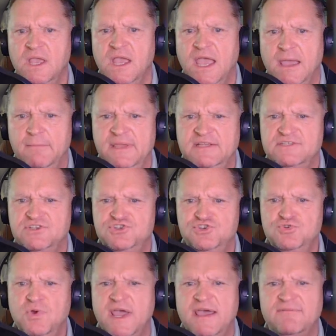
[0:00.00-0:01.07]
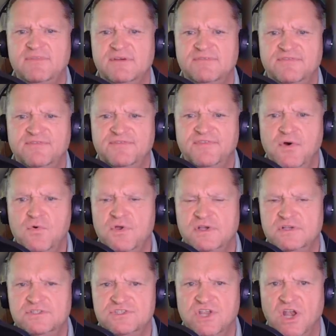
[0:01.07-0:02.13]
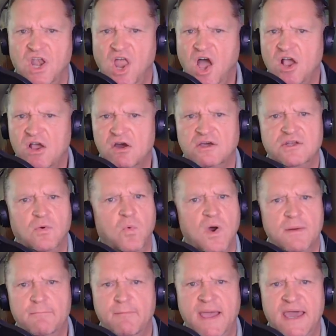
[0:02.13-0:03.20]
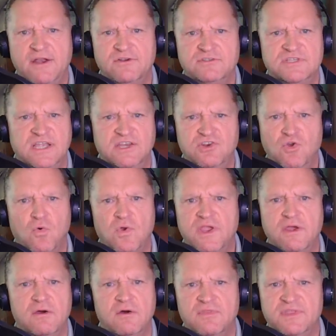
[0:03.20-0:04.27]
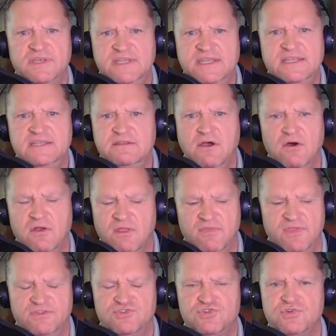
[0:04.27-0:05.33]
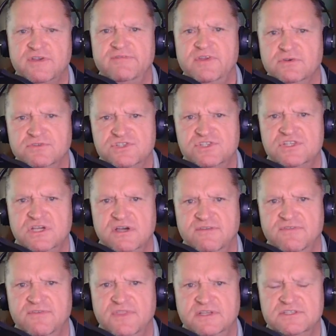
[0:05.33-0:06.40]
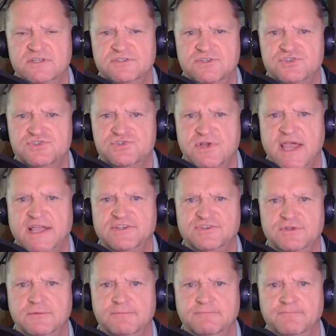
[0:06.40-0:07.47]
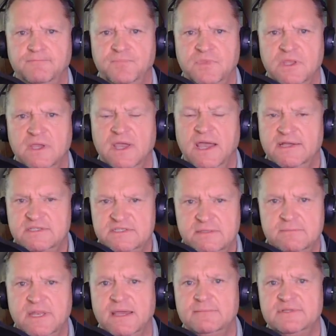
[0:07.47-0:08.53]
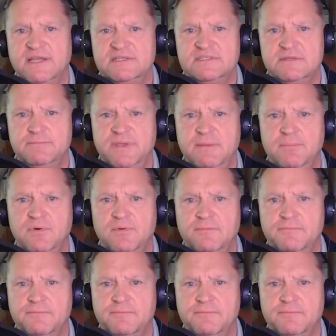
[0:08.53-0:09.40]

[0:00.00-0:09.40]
It means that you have the focus to lock on to what matters, ignoring all of the trivial stuff that's a distraction. And sometimes that's the people.